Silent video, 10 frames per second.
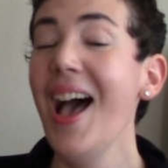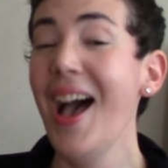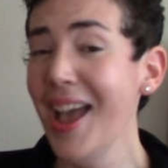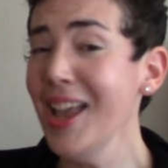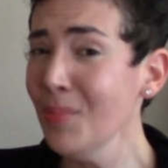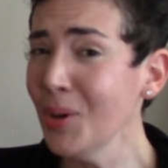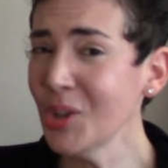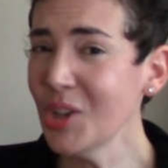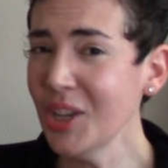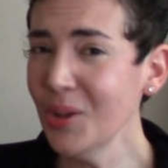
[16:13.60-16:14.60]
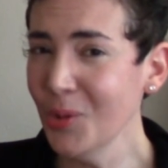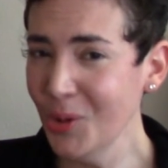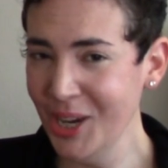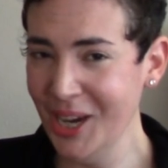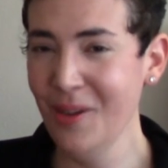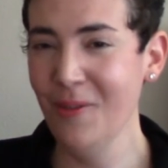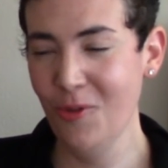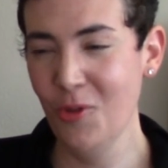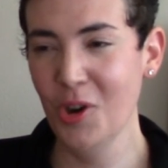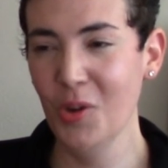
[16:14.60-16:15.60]
I am personally rooting
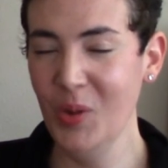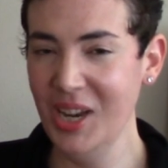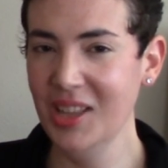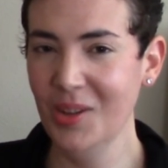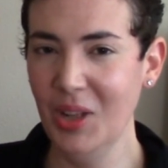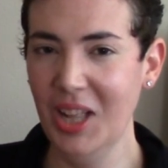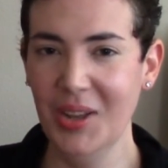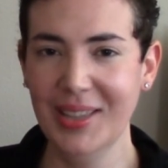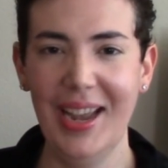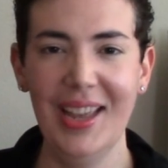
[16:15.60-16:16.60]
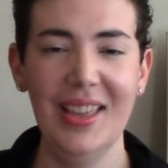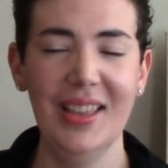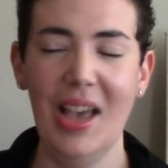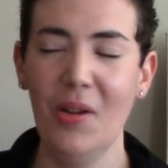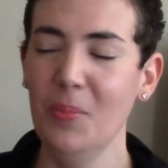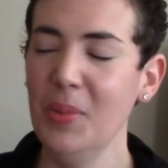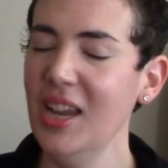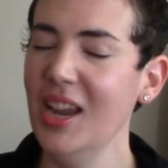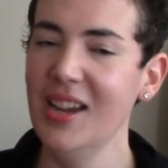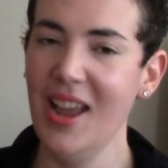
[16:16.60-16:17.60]
for Wind in the Willows. I think that would
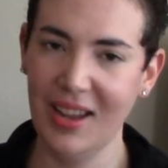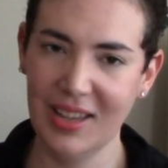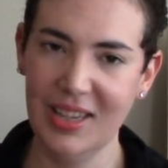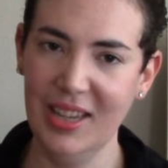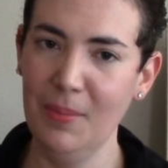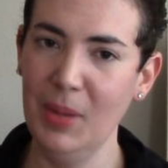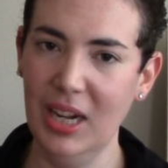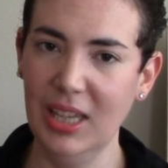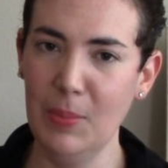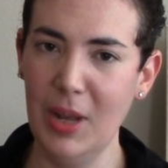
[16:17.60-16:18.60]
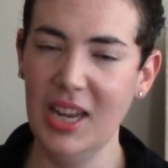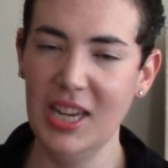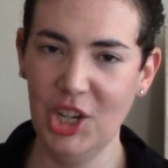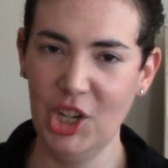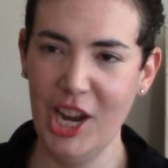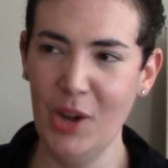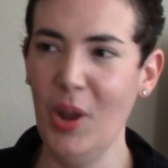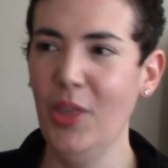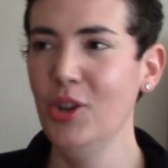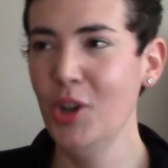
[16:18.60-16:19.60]
be an excellent Mina Lima addition
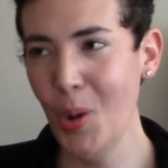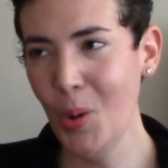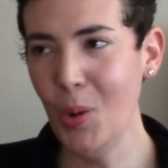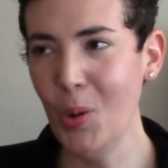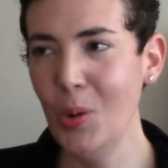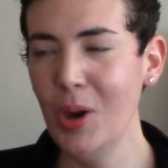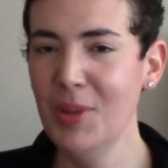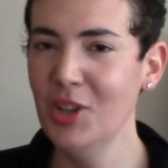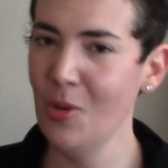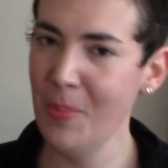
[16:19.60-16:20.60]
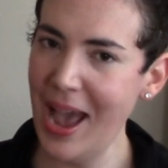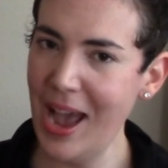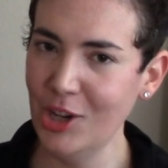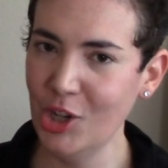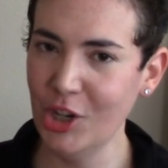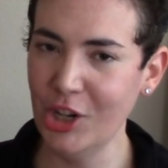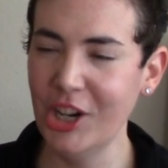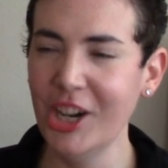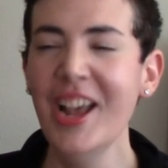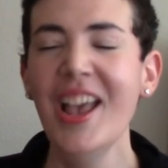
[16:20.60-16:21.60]
with Toad and Mr.
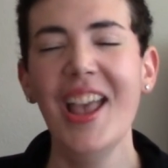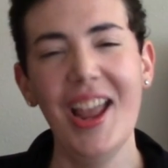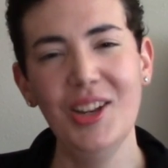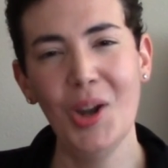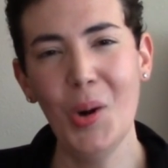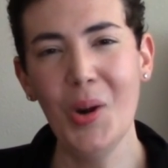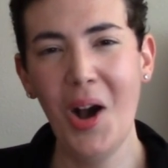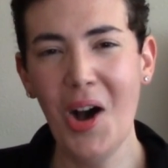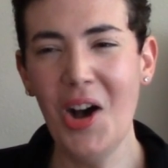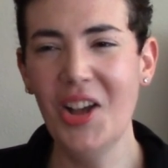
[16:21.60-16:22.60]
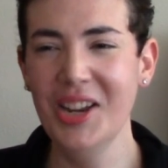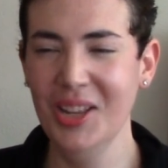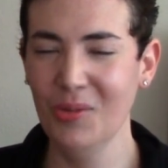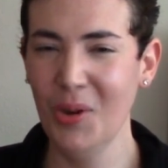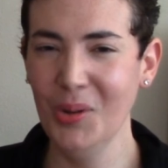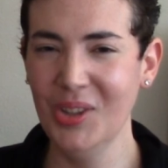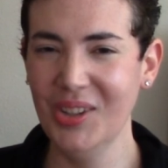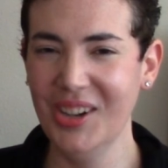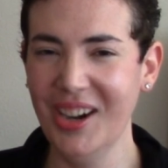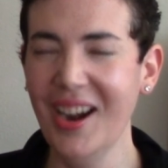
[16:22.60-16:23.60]
Badger and Toad Hall and his
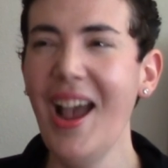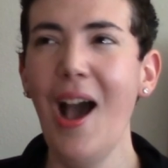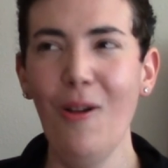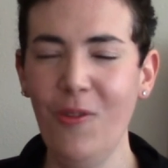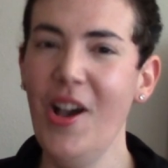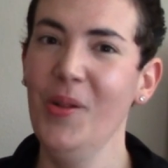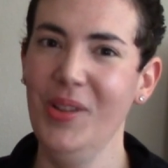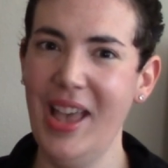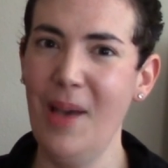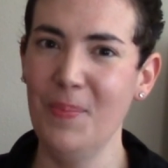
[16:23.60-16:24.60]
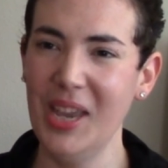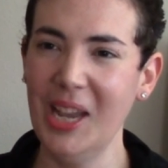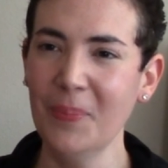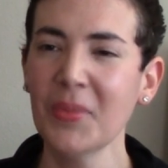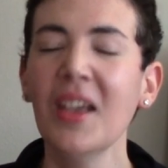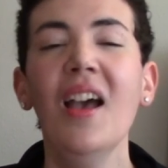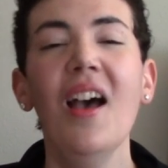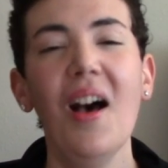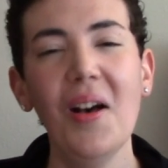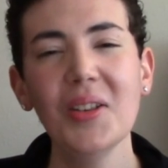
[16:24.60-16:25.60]
roadster. How fun would that be?
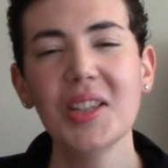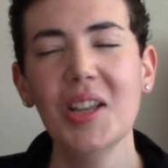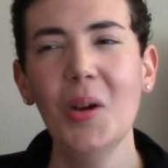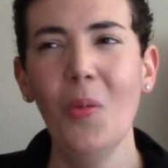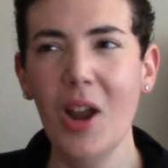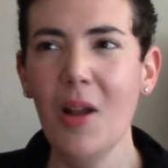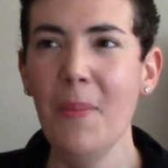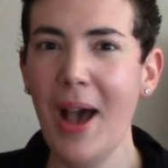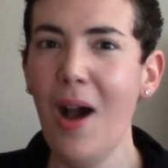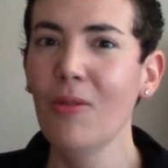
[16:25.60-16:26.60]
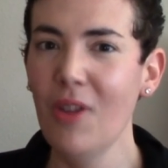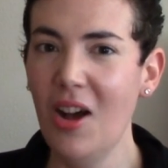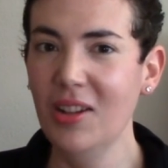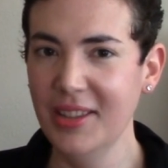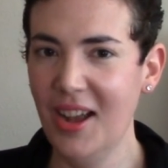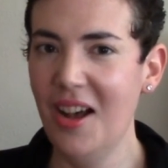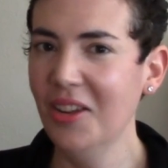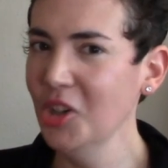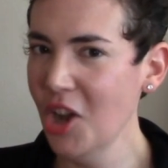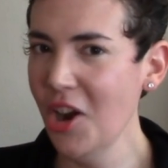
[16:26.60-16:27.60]
Also, what about Roald
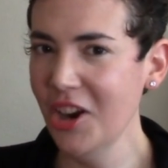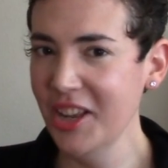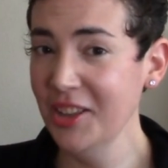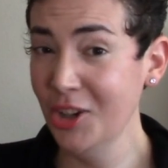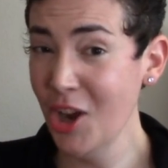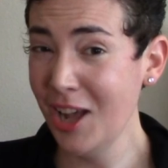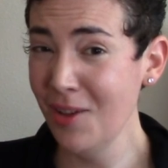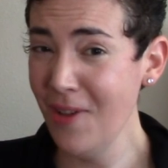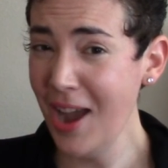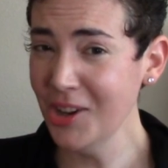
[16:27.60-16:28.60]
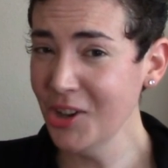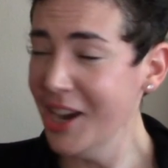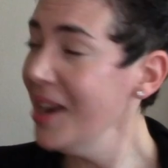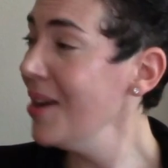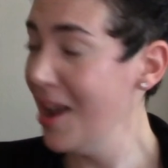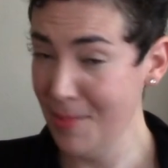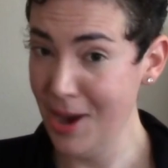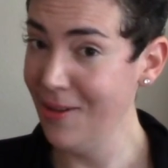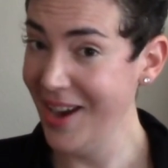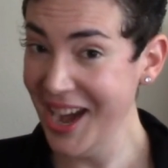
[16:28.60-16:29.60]
Dahl, Charlie and the Chocolate Factory? Am
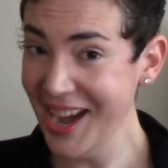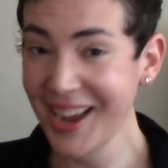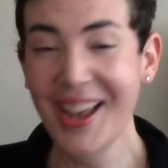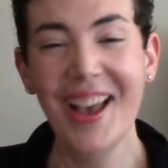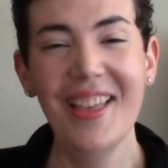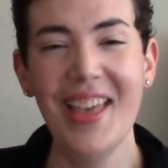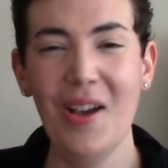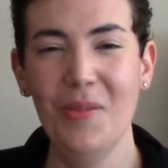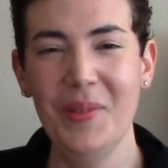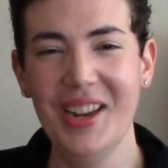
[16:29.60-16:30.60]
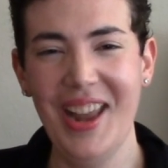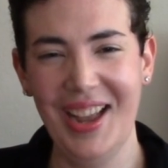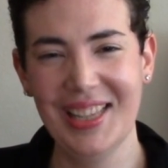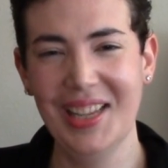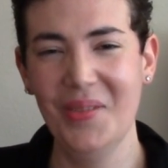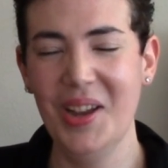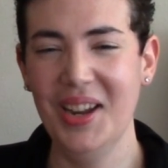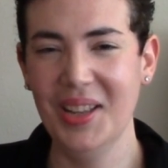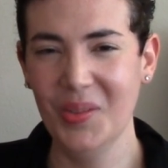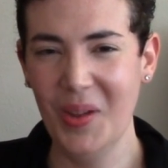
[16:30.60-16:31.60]
I right? That would be an excellent one
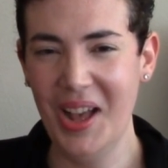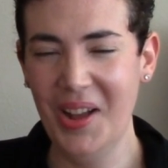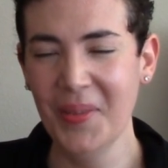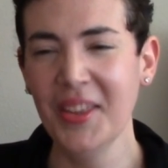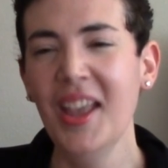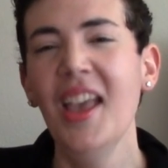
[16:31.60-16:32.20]
as well.